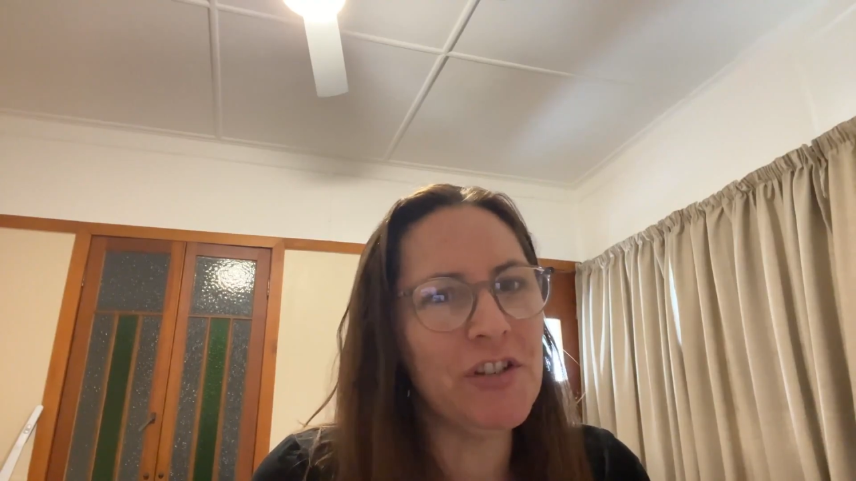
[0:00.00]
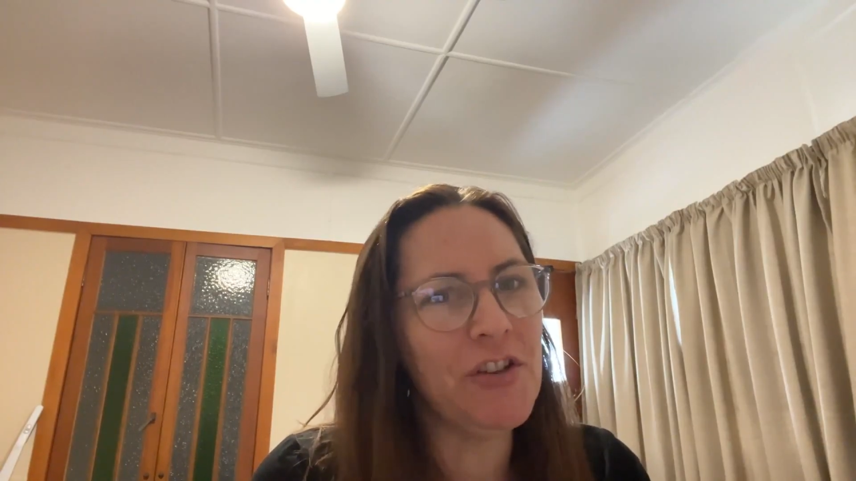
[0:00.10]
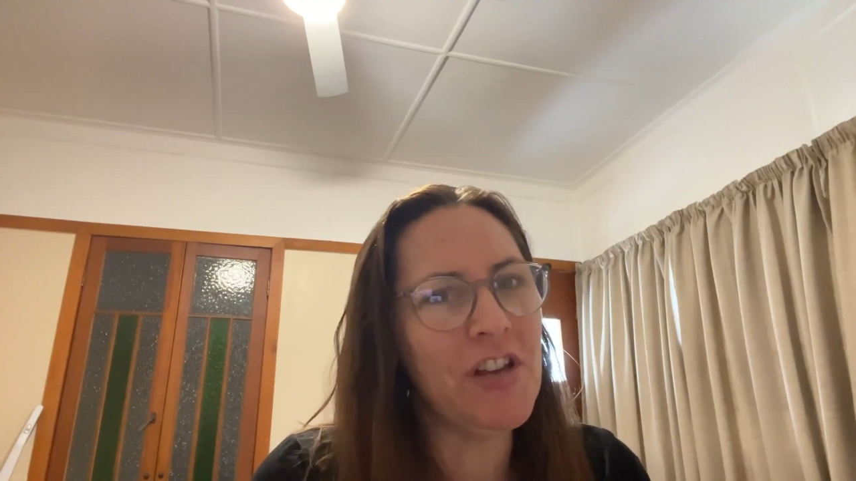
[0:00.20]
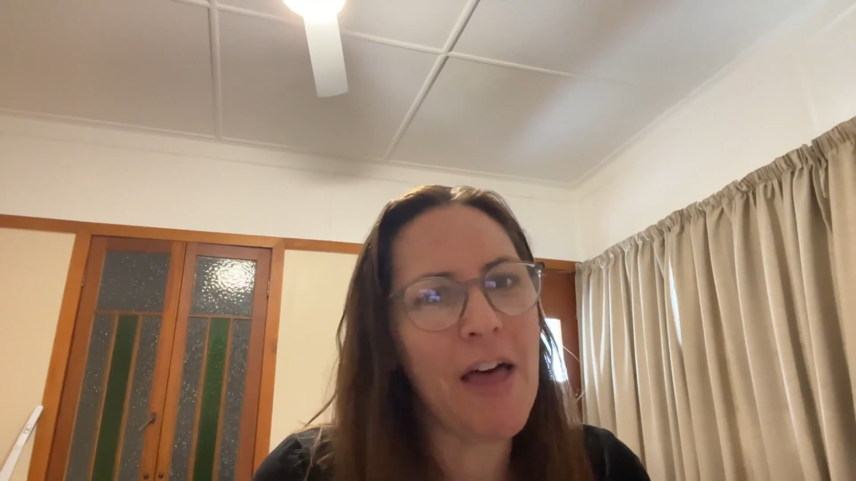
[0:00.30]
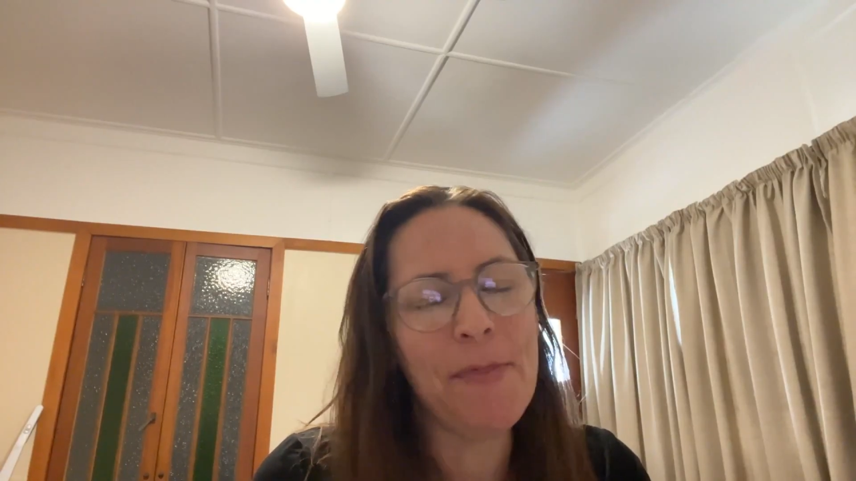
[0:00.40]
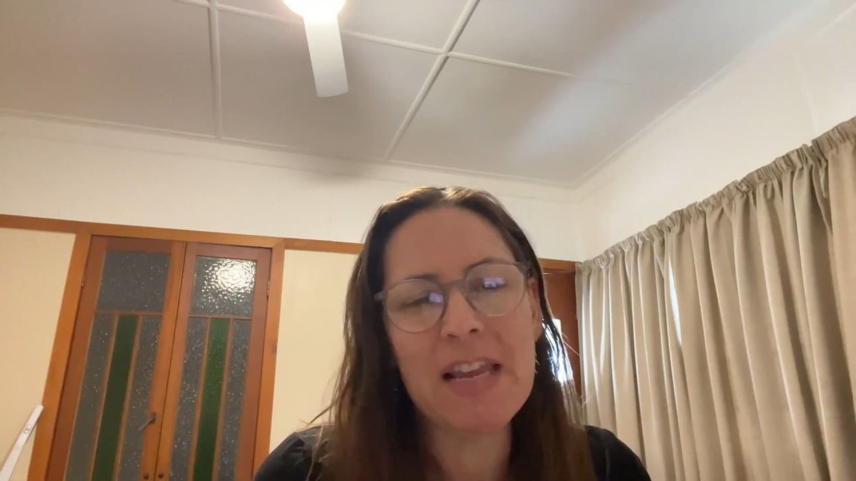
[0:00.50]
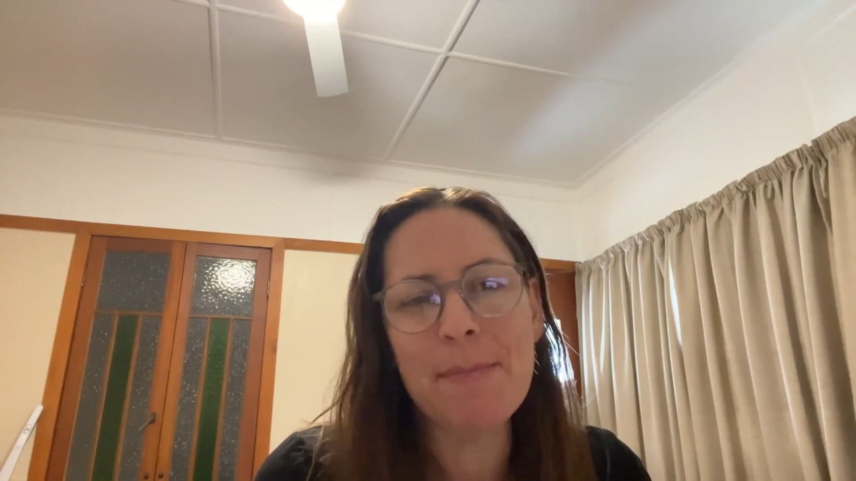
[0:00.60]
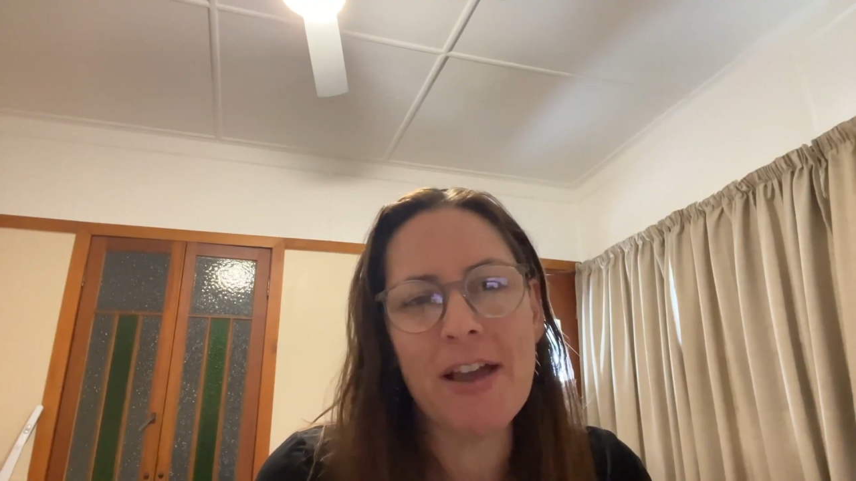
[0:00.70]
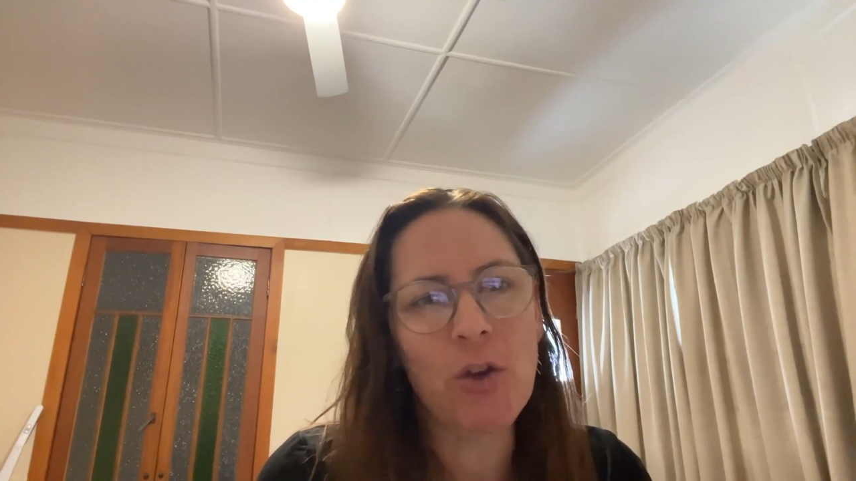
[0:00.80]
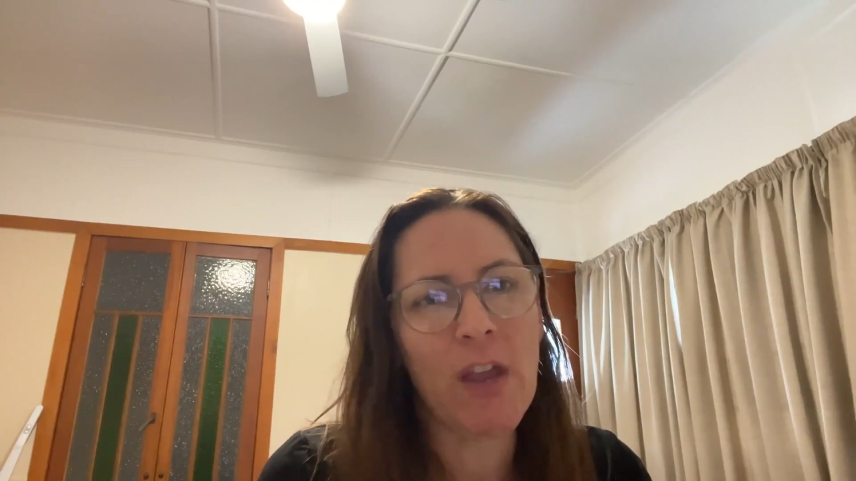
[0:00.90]
You can't think
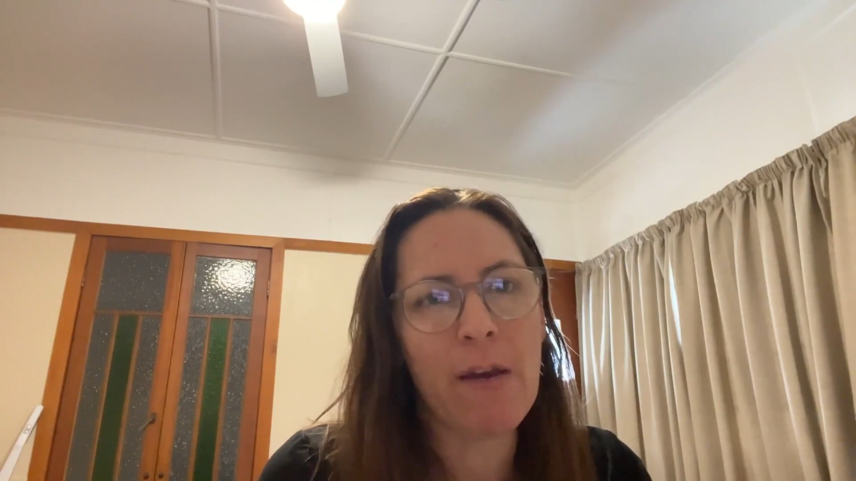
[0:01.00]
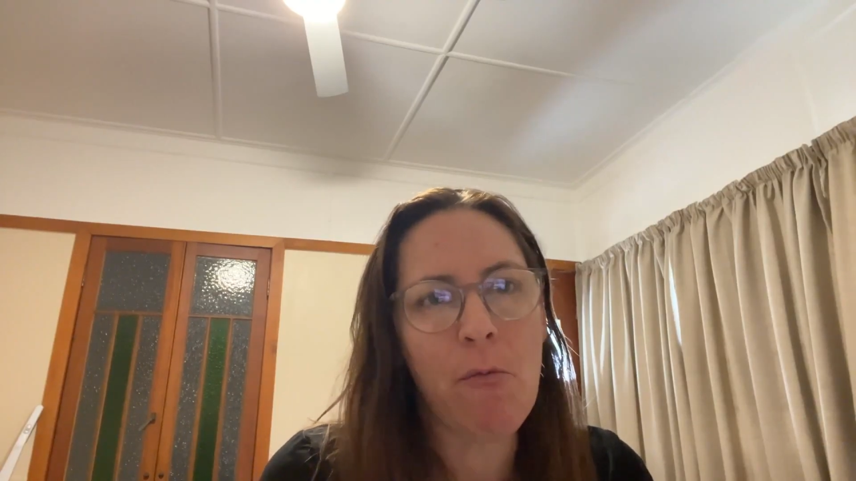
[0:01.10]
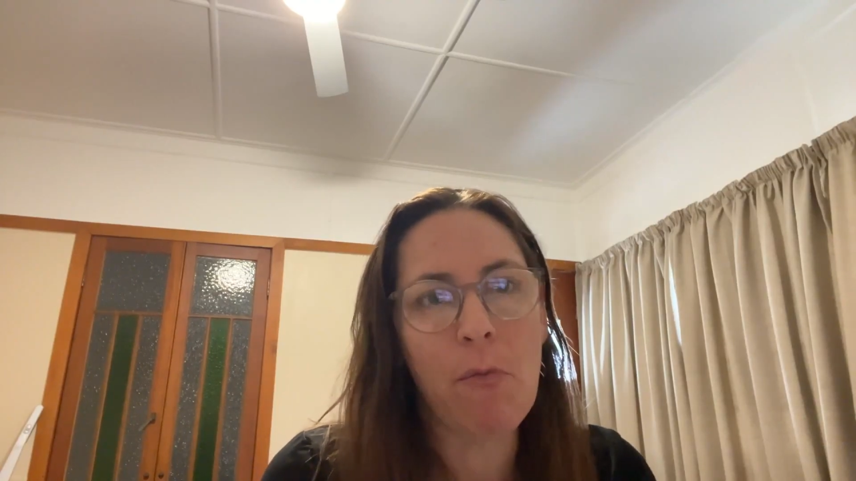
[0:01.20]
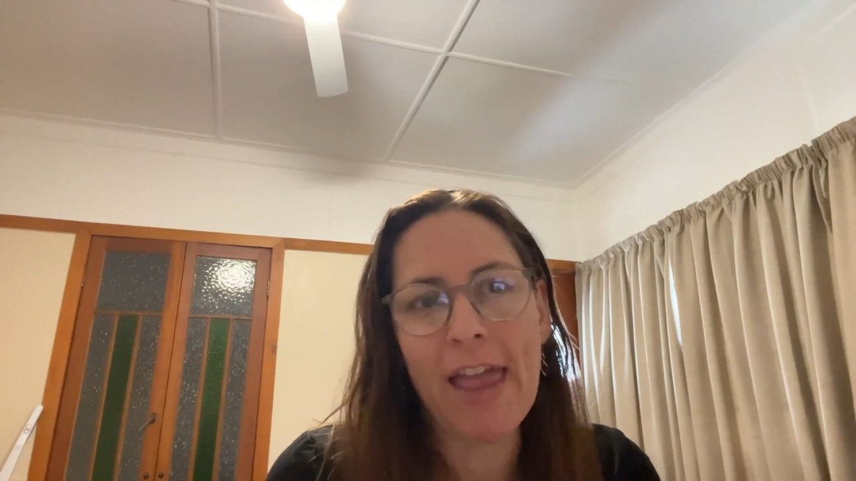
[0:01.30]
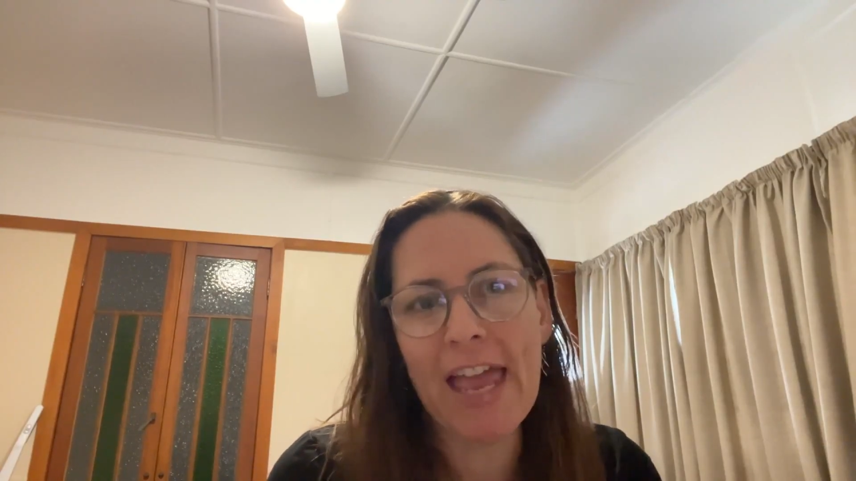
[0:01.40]
about going